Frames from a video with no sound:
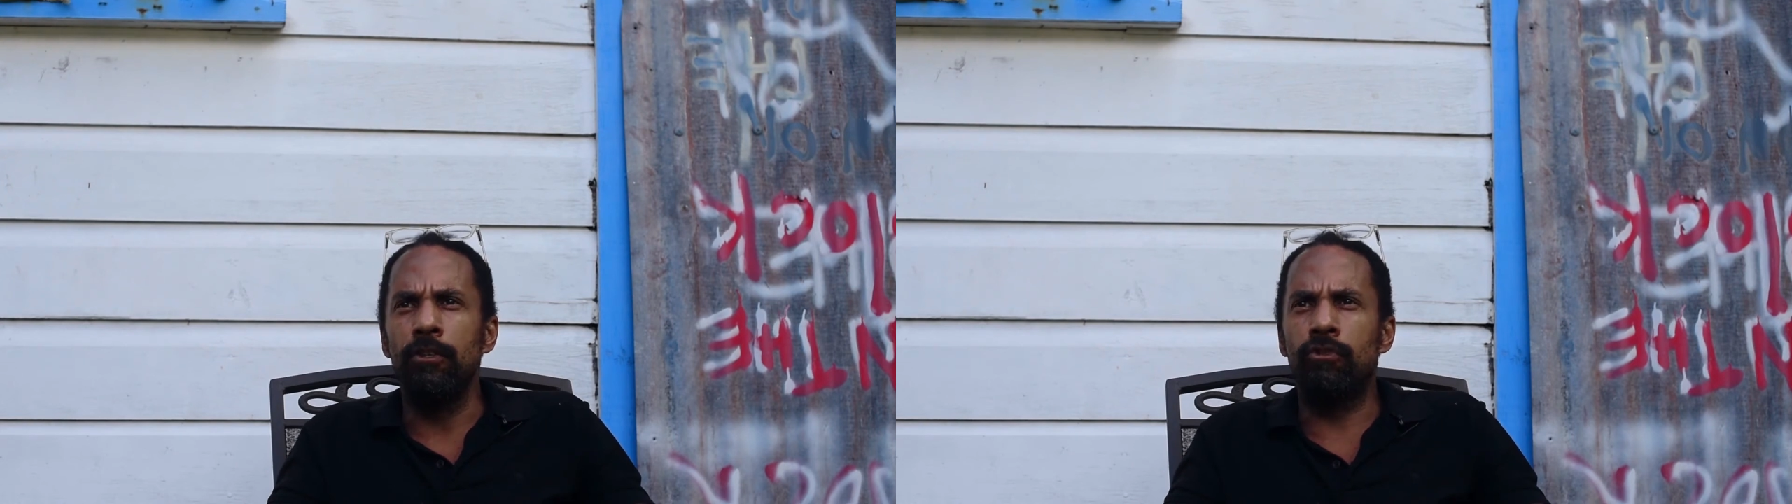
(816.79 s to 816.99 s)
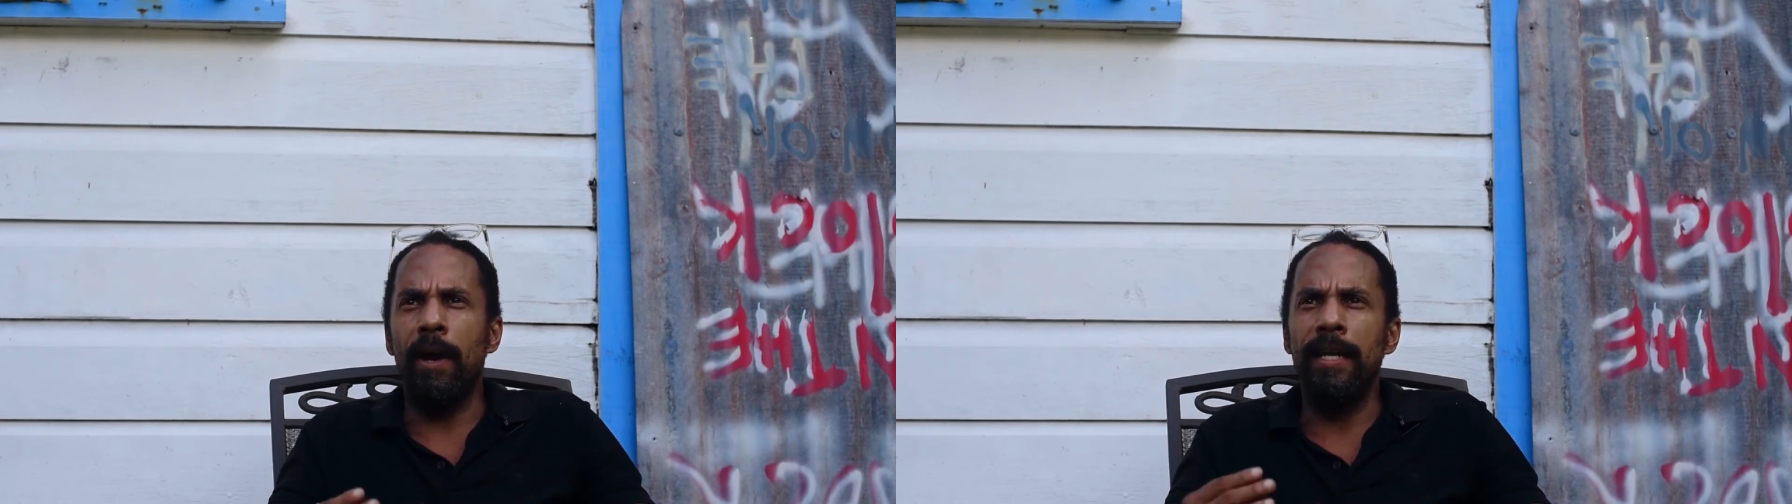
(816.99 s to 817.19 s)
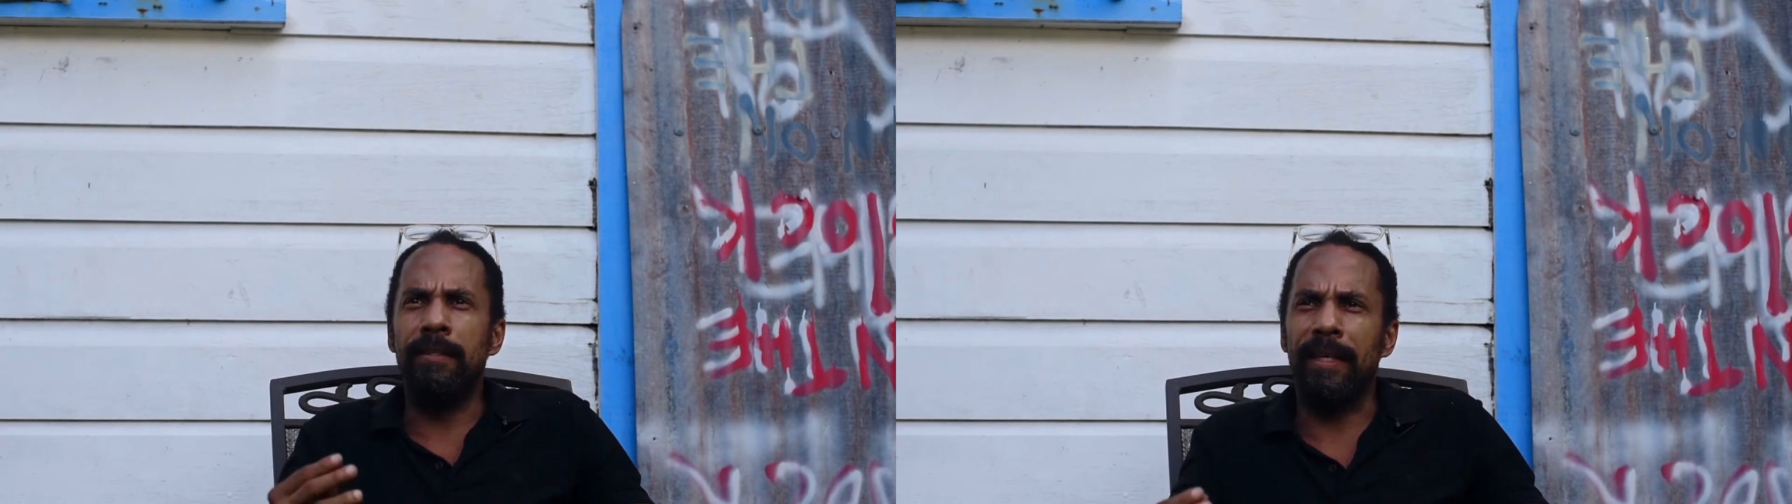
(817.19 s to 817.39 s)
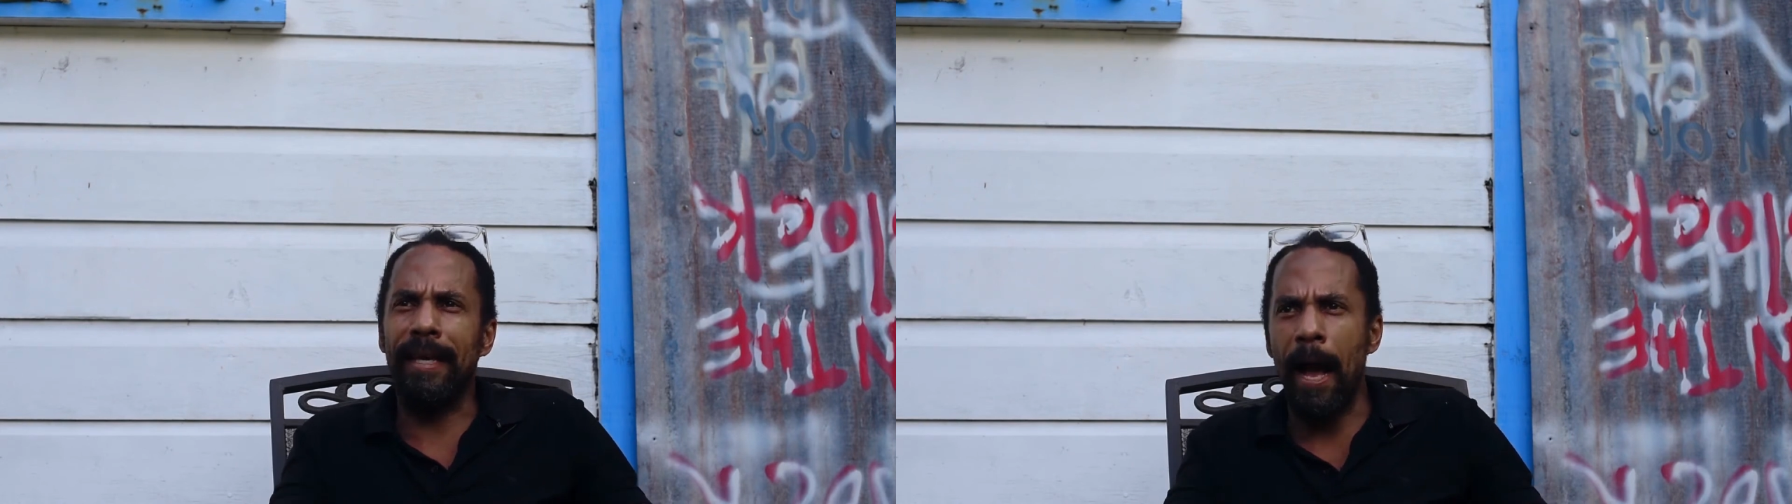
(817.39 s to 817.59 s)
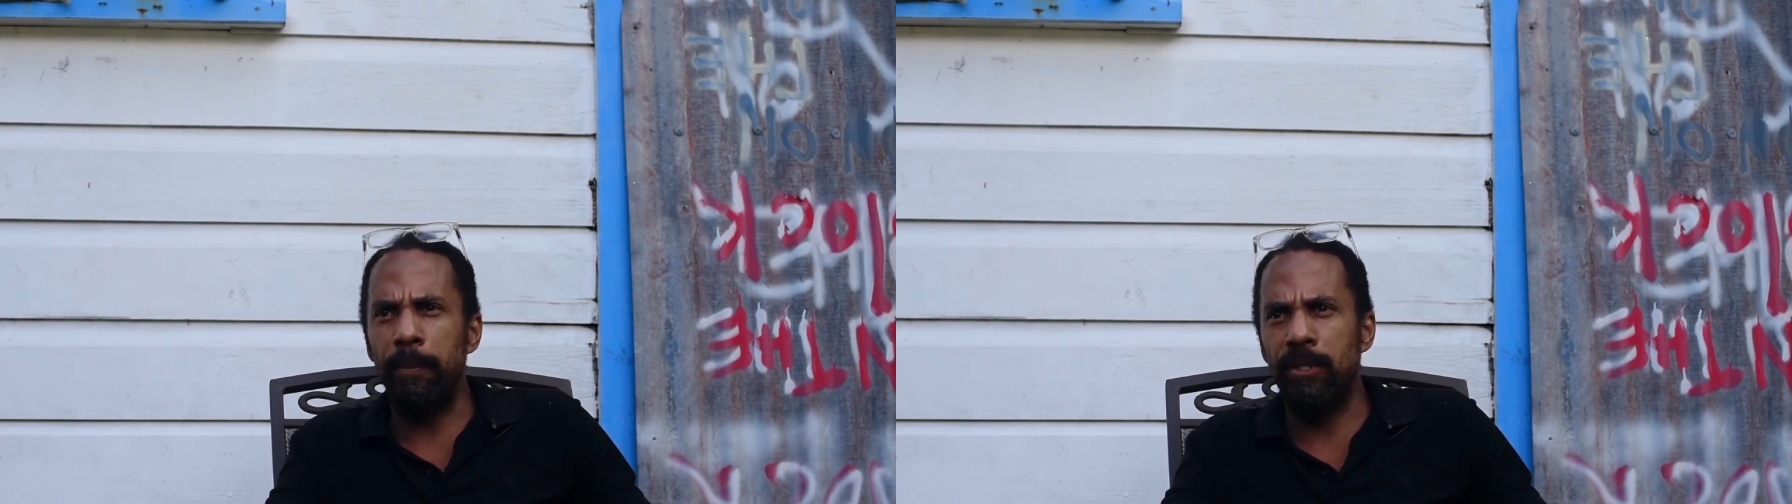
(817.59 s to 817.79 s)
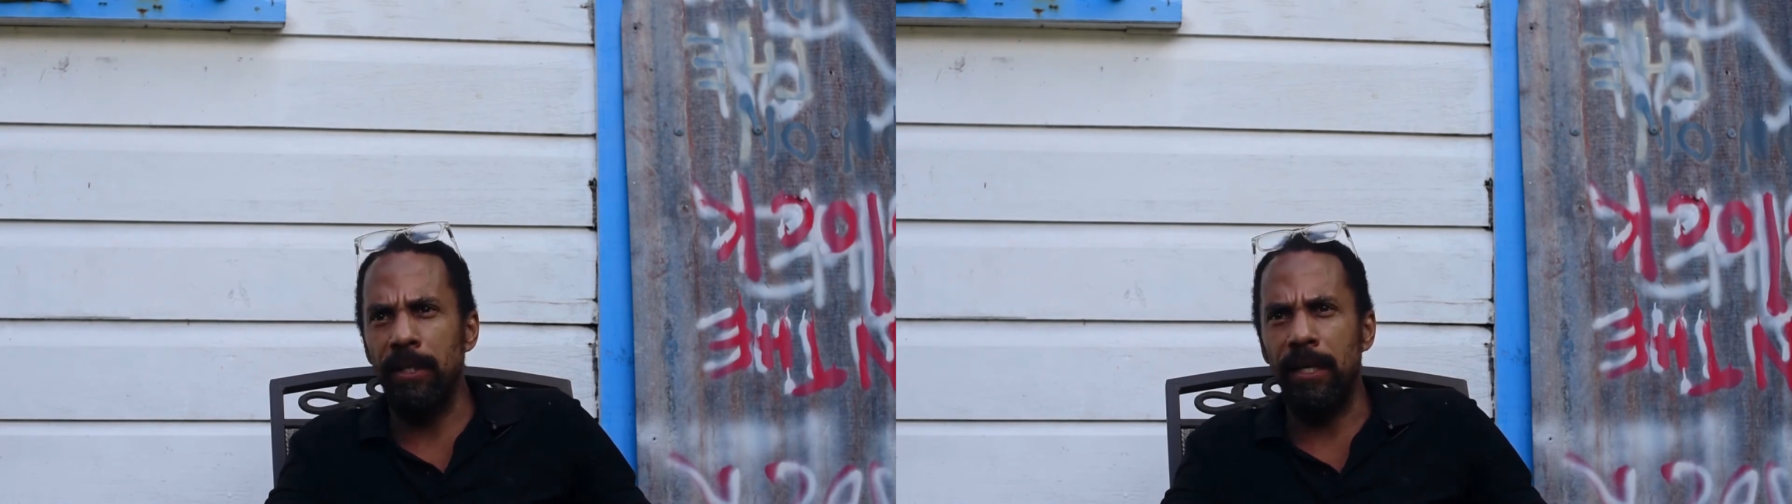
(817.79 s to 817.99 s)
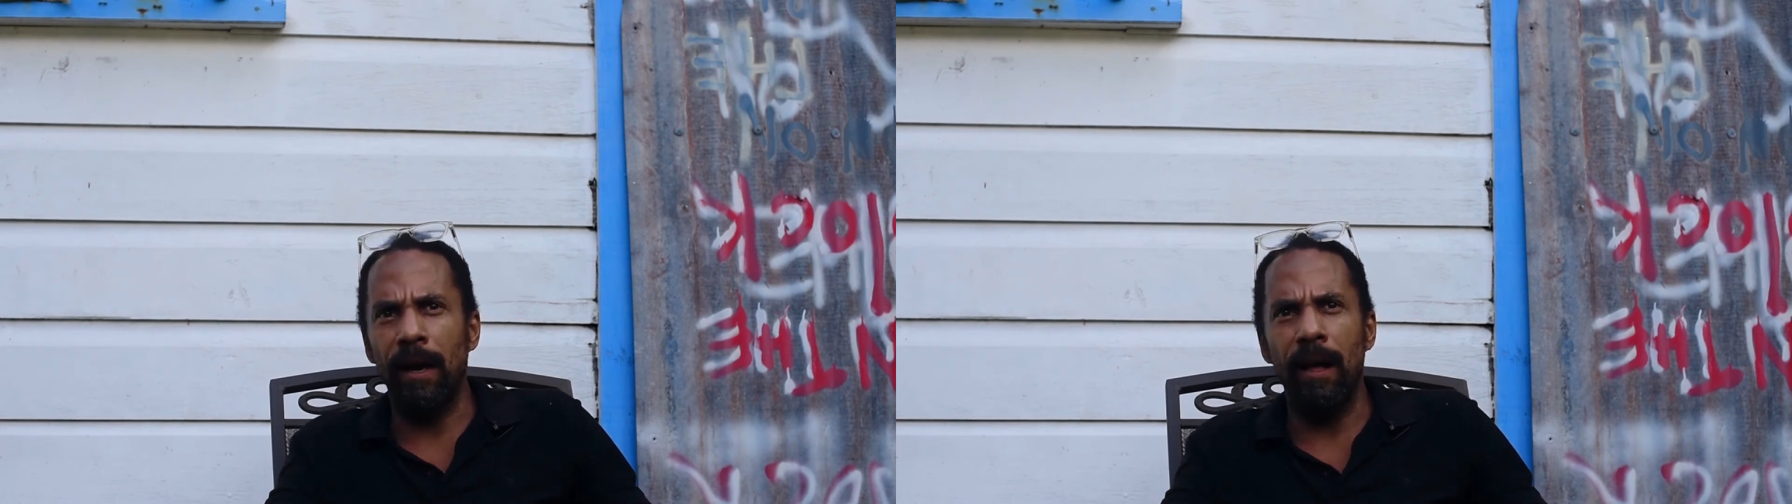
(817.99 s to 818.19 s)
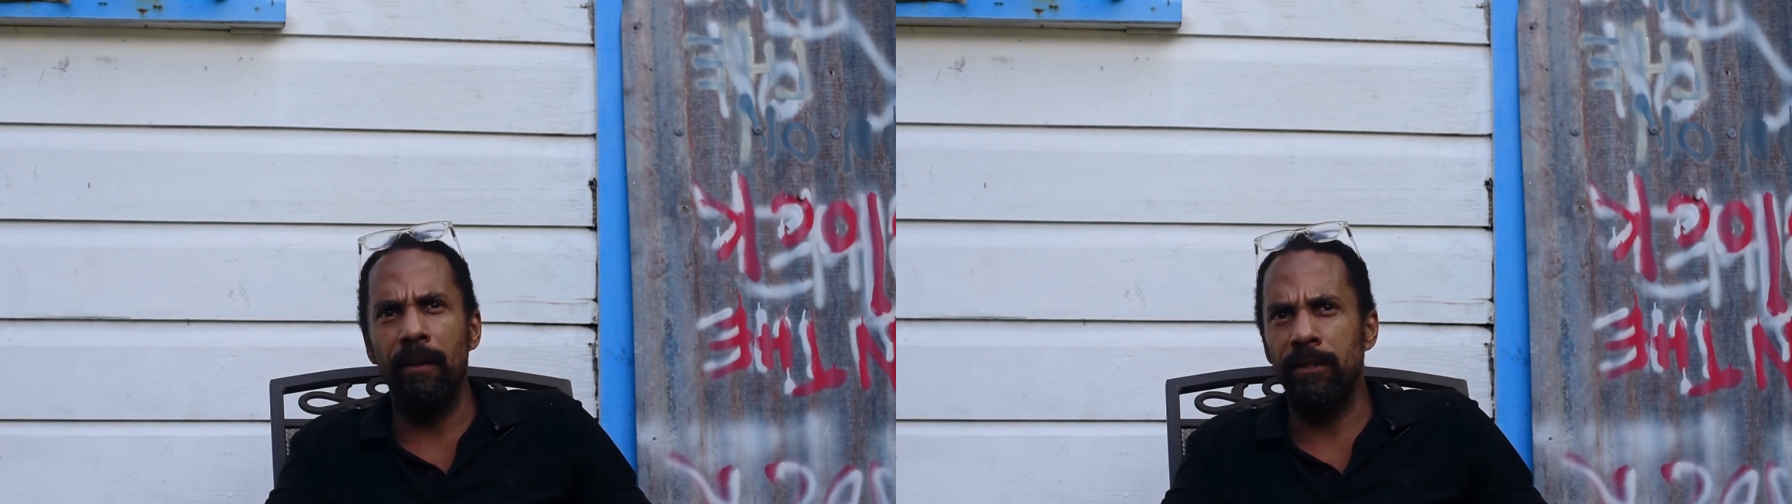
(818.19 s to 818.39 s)
try to capture the
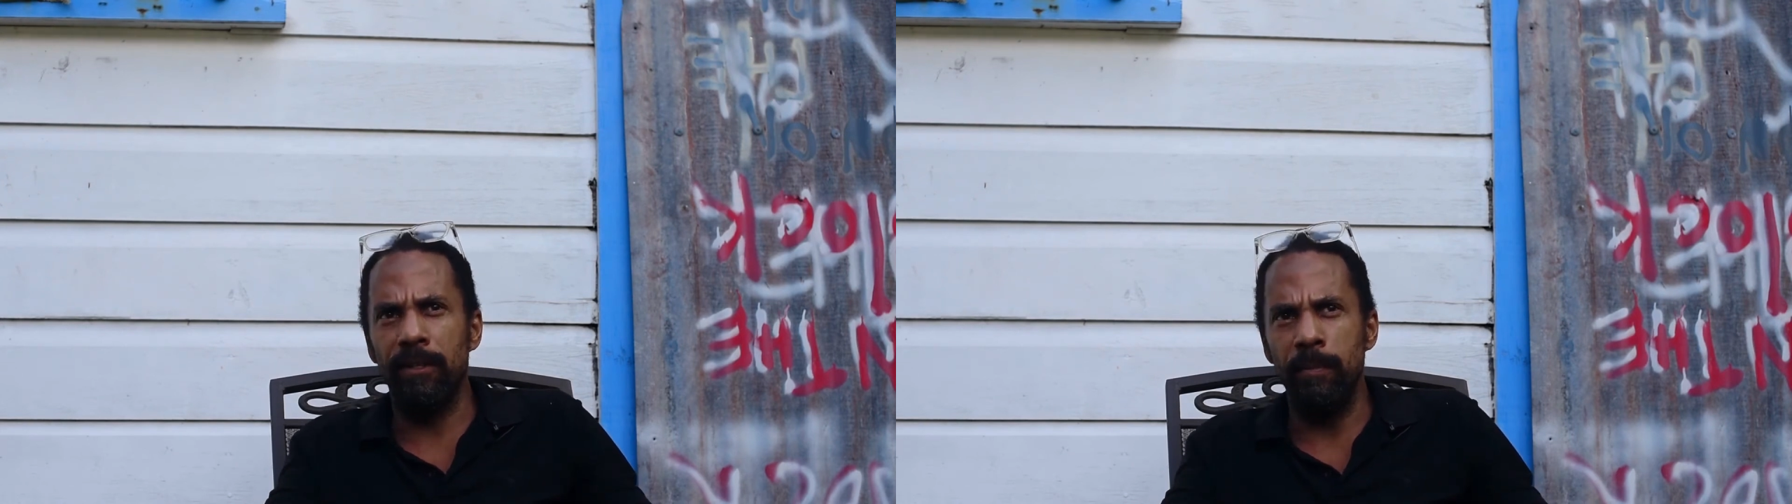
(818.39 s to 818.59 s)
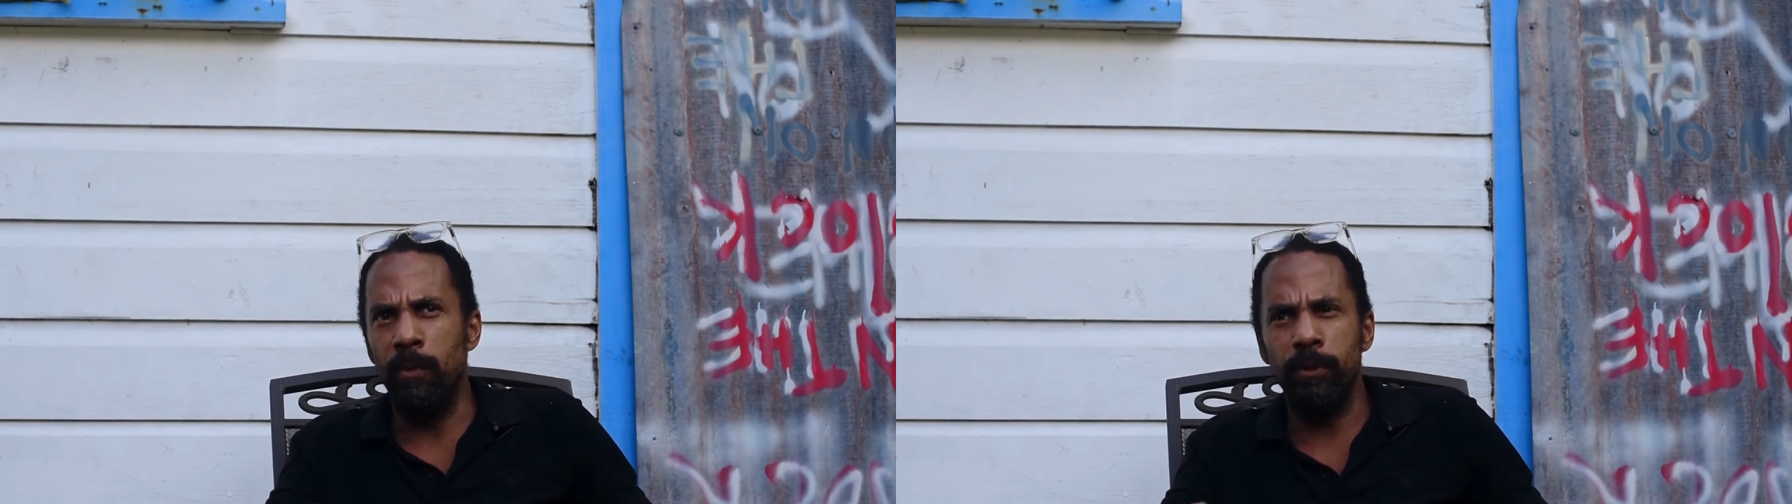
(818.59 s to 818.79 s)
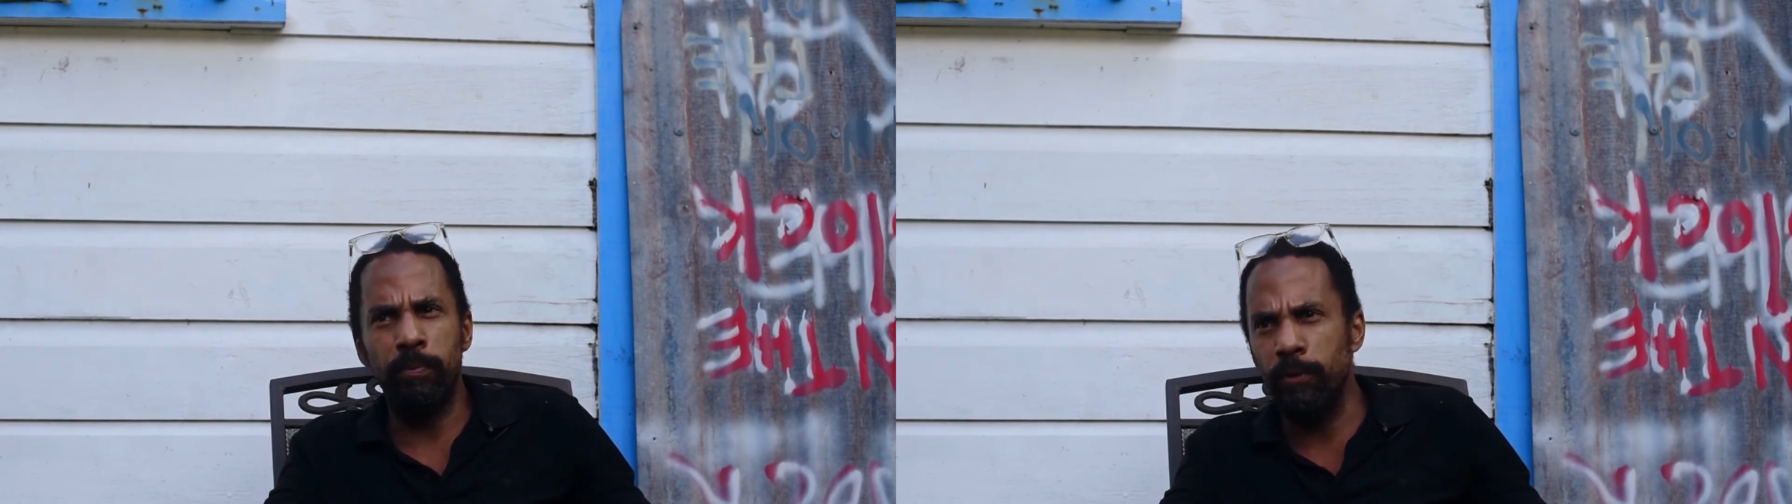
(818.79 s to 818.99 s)
colors of the most